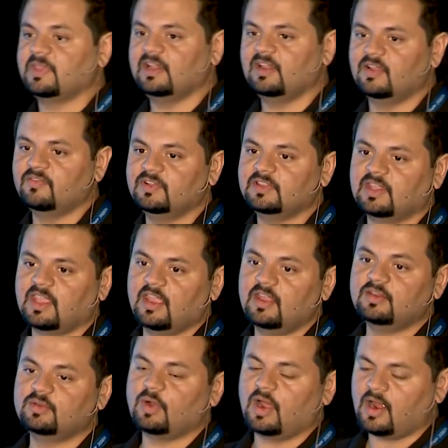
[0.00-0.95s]

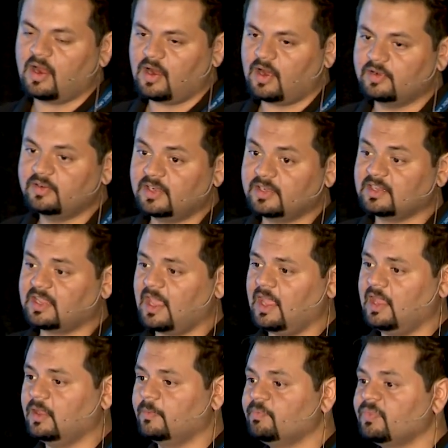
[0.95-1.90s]
11K to
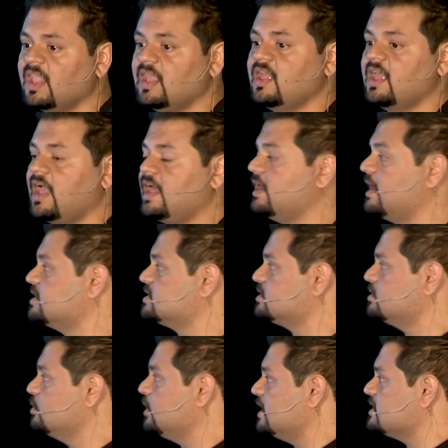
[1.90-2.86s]
100K. And as
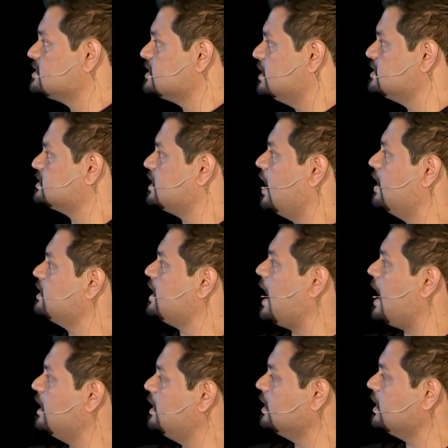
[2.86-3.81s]
soon as I start
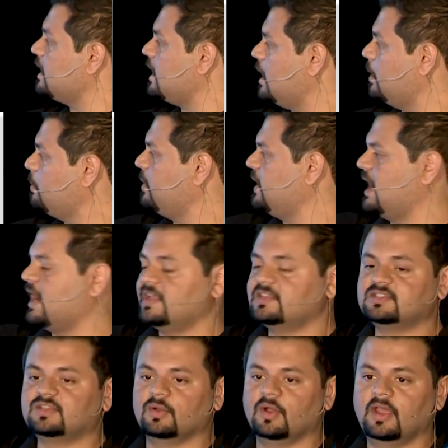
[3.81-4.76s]
adding
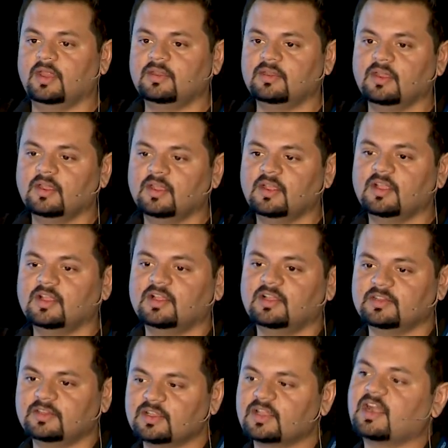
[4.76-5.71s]
APIs to it,
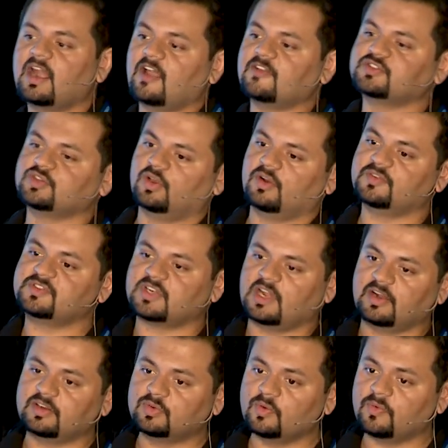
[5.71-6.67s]
the graph sort of
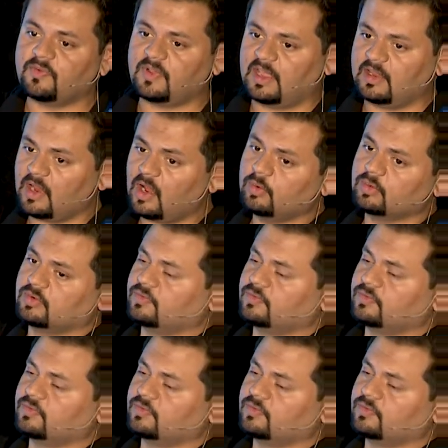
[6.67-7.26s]
starts to fan out,